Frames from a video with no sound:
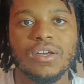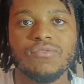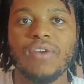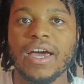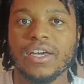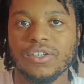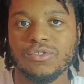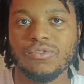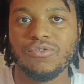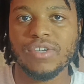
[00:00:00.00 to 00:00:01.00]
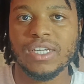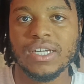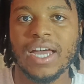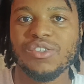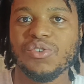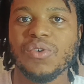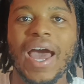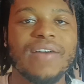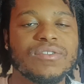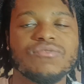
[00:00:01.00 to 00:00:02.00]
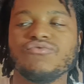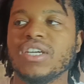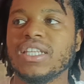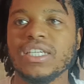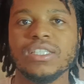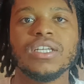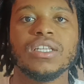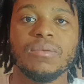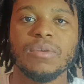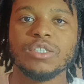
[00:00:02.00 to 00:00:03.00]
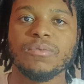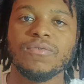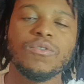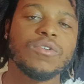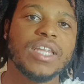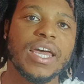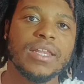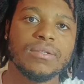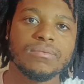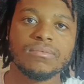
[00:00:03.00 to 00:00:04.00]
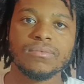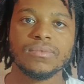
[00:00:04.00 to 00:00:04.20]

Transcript: write a story and you haven't really done it much before, then